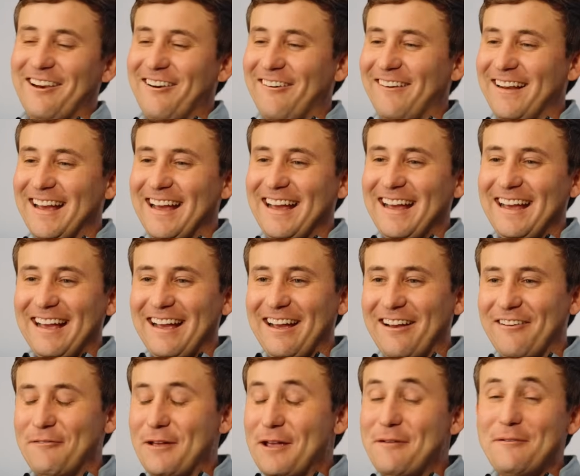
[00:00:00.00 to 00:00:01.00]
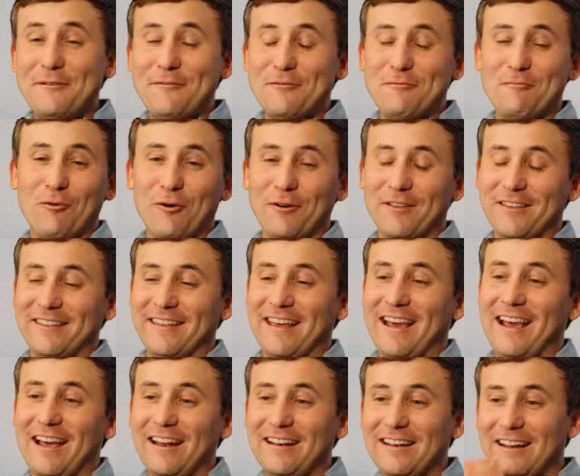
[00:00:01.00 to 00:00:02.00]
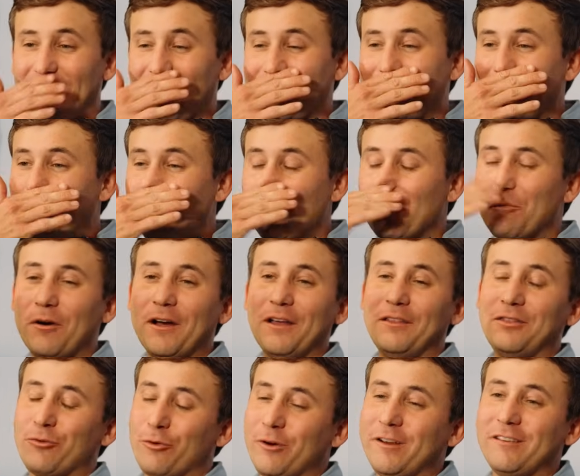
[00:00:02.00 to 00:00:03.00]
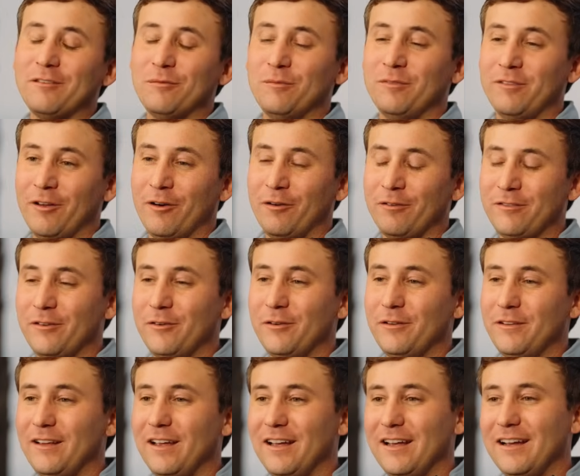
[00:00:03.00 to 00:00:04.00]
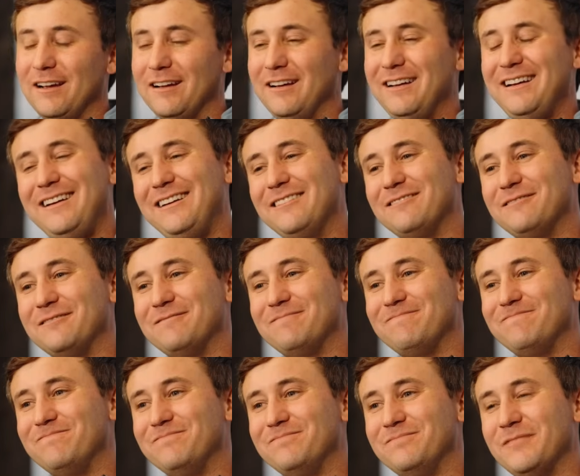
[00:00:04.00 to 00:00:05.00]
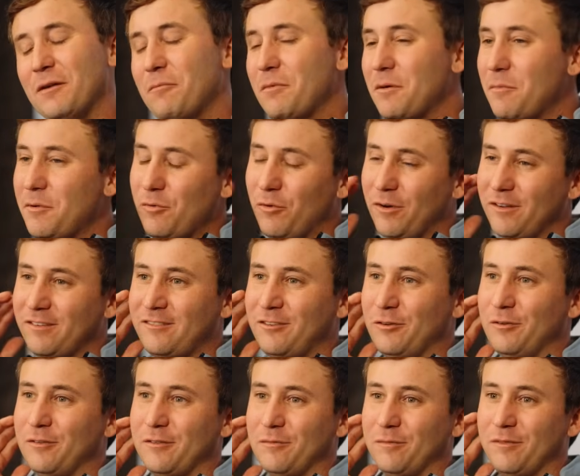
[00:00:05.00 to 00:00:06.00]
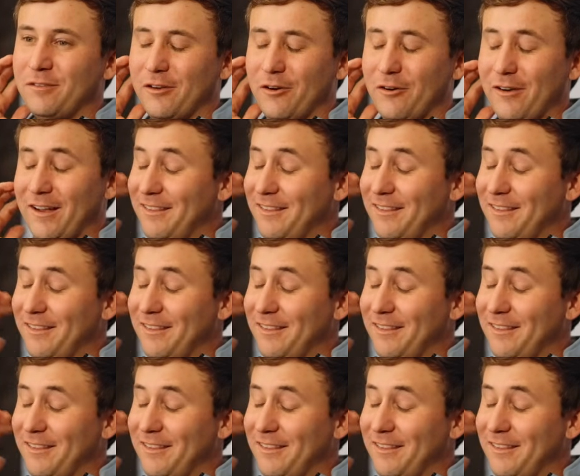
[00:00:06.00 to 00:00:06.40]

so uh, maybe even more than that. Yeah. I think we were playing threesomes though, so it, uh, that maybe was twosome. So